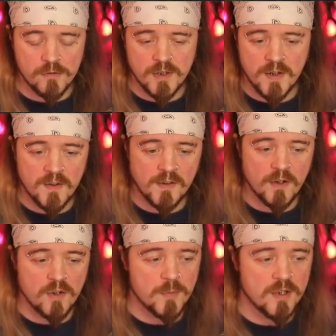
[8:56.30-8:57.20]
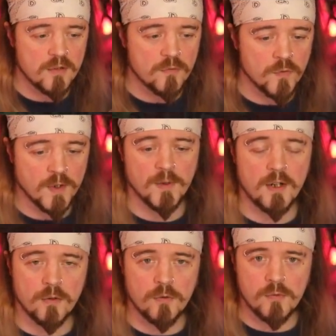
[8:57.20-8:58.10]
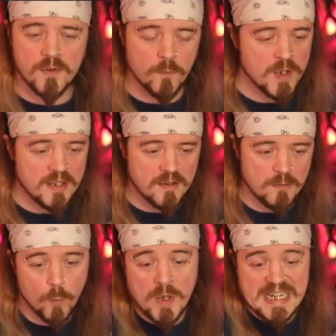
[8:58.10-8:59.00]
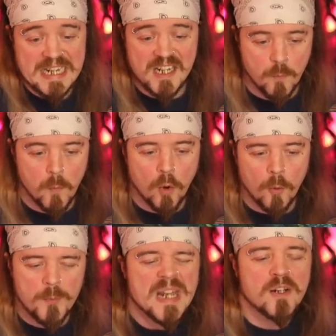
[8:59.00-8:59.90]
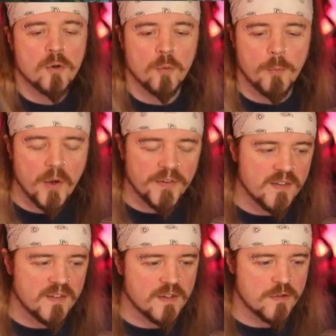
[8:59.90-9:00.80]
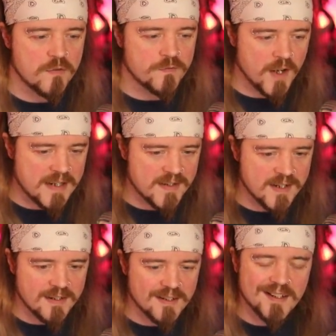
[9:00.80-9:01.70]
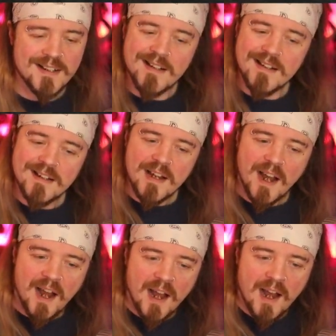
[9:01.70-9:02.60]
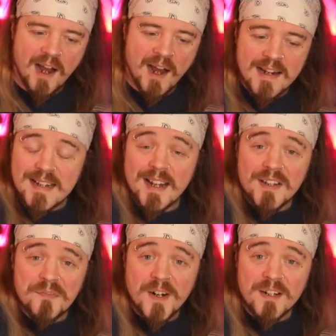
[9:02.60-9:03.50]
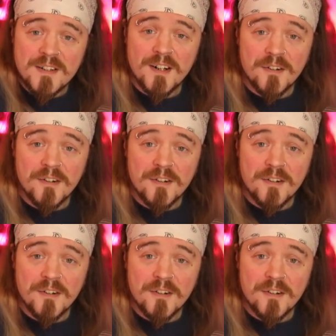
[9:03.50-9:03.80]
is going to be really, really cool. We need more pinnacle bosses to fight. I didn't get to fight Andariel,